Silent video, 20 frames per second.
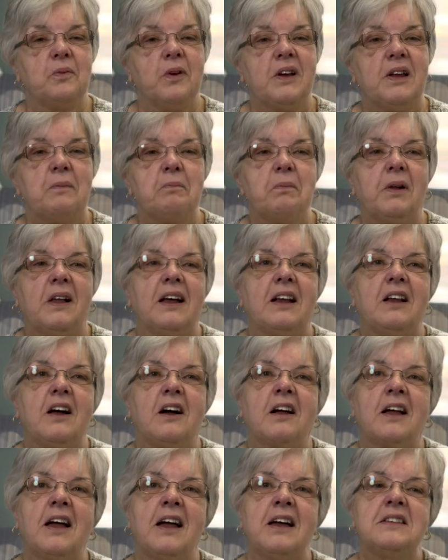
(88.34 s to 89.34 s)
We played
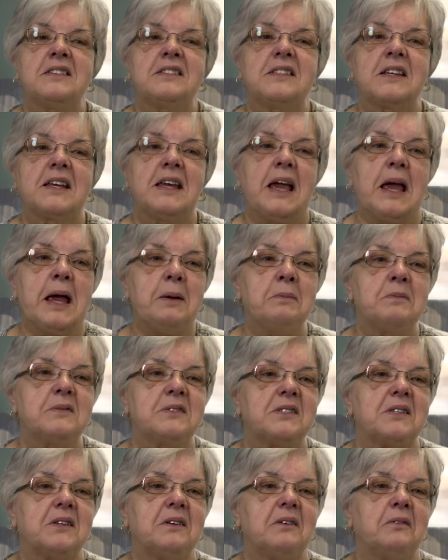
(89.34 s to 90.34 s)
all kinds of
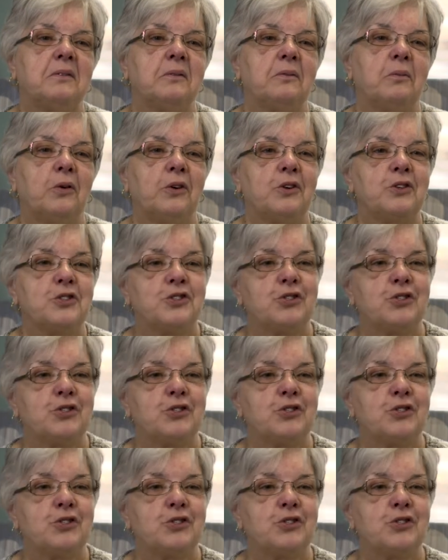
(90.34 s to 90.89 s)
games and word